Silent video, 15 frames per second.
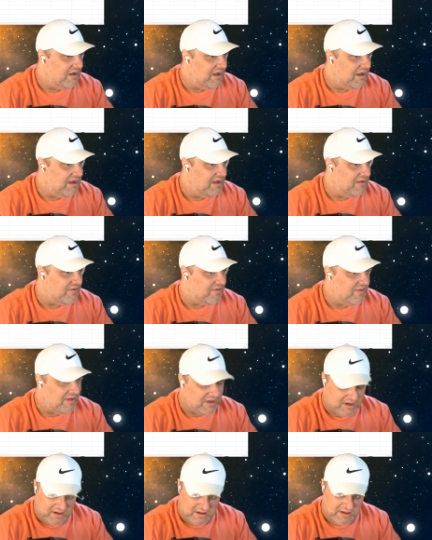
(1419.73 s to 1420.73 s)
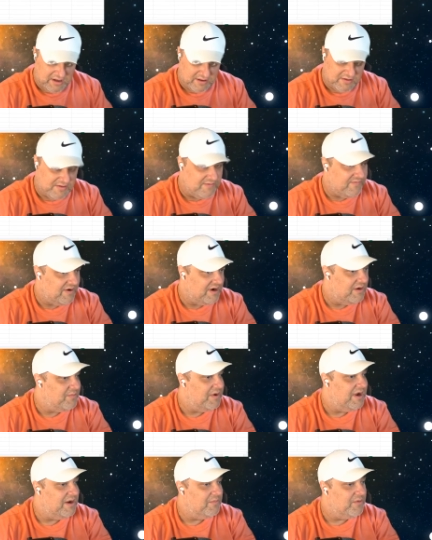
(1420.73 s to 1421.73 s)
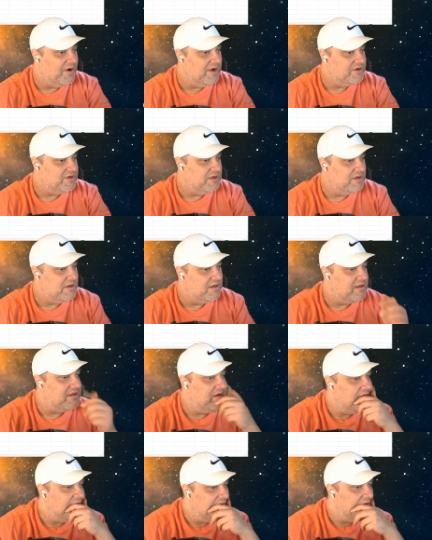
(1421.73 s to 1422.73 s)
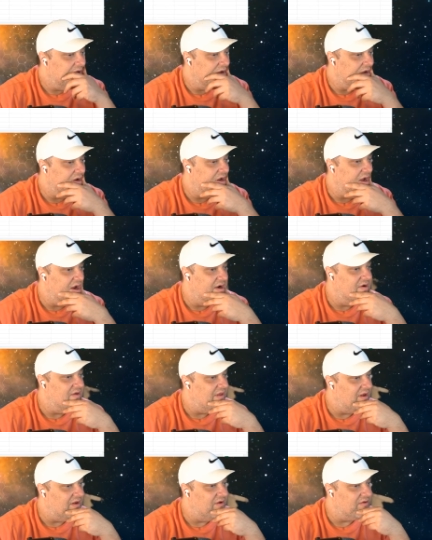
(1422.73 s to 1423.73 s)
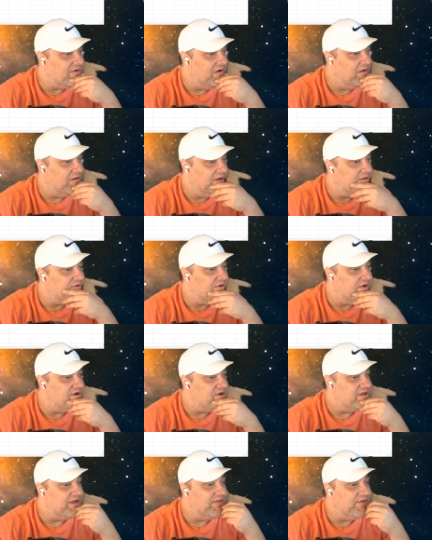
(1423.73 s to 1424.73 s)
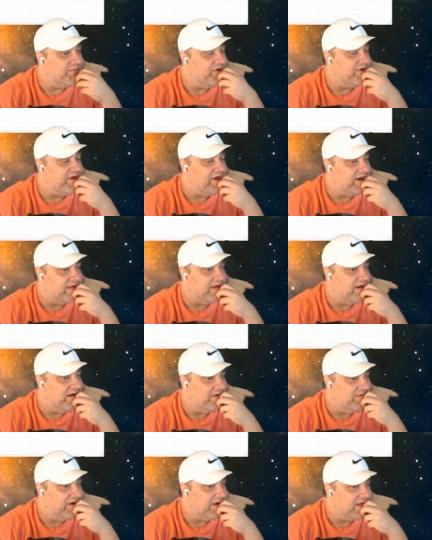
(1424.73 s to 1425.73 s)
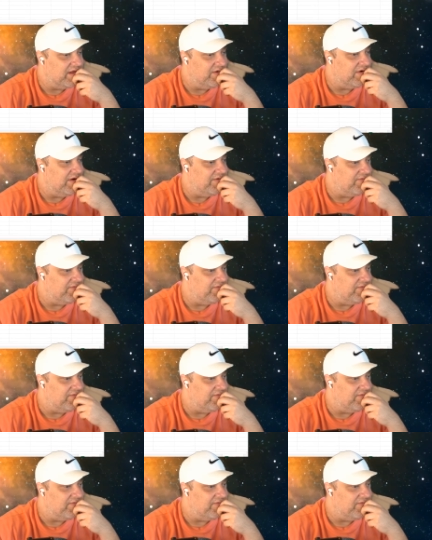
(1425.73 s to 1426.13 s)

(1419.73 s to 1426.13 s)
is the clicks divided by impressions. And I know that looks ugly, so you just hit the percent sign. We can see we're at